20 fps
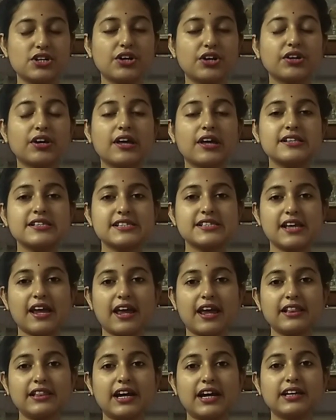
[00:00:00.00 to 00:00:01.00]
or you can
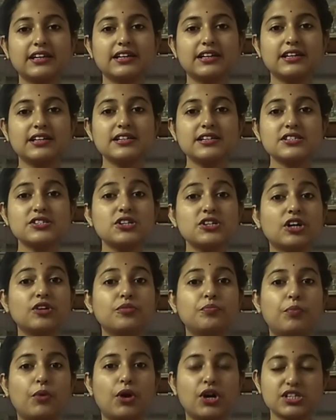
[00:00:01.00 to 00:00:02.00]
say that it is
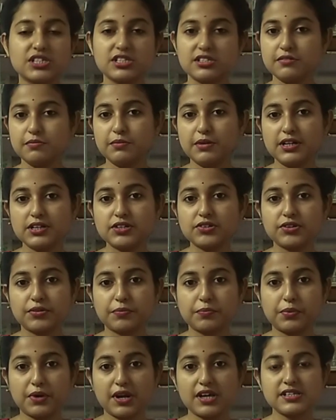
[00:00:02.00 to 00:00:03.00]
not possible to
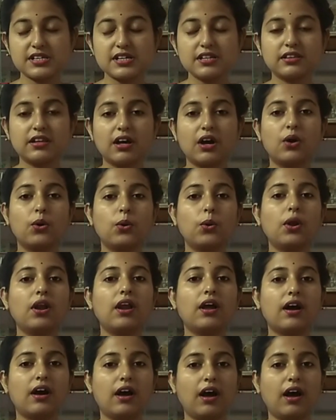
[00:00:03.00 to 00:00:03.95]
represent the whole